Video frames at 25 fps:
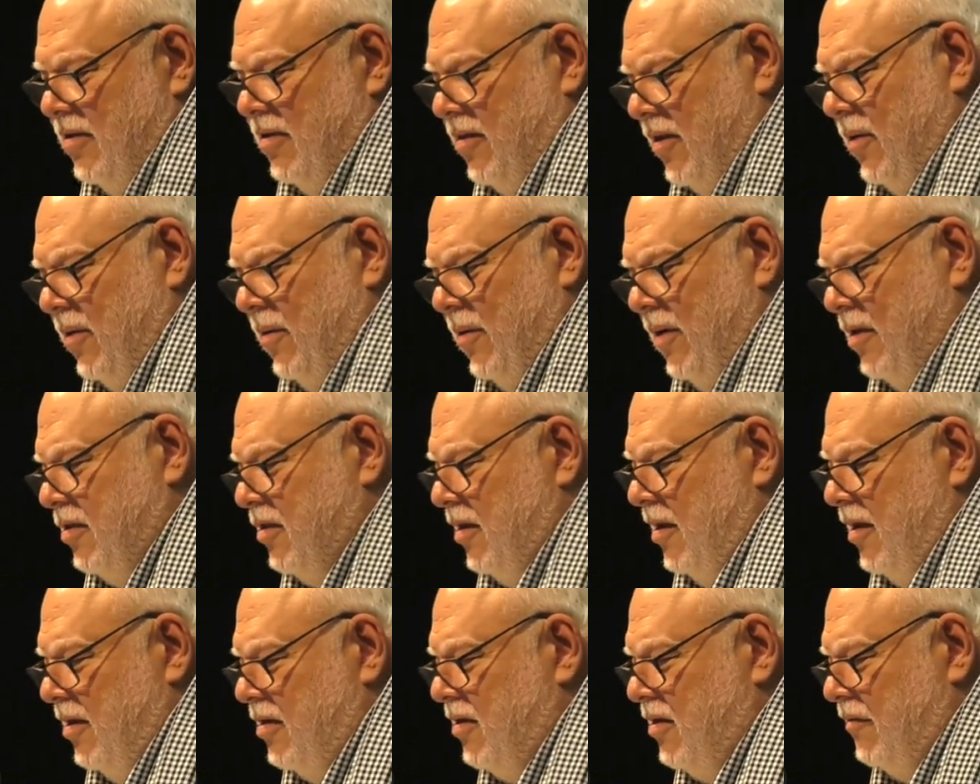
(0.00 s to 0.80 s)
So
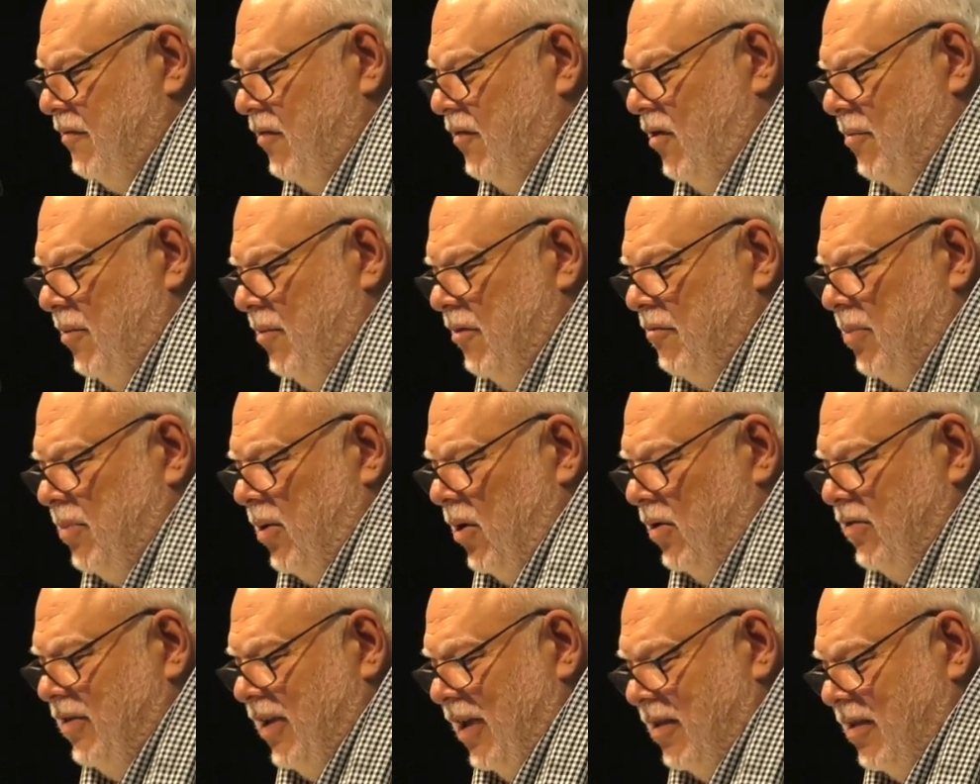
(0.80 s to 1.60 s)
it's a, it's a form of
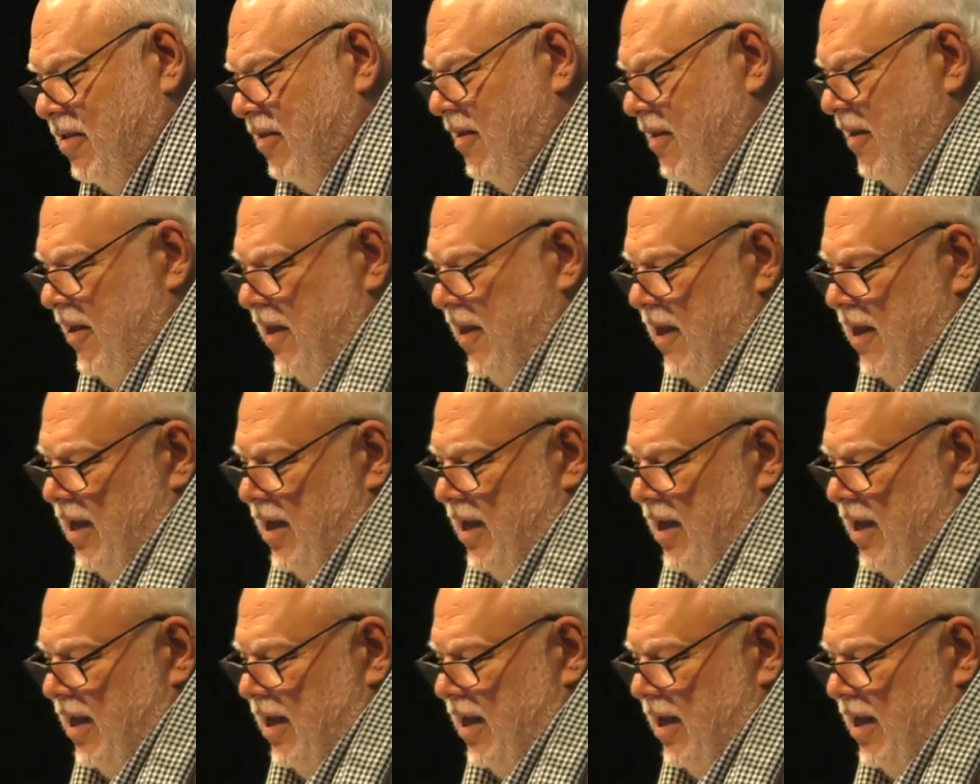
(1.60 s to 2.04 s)
protest.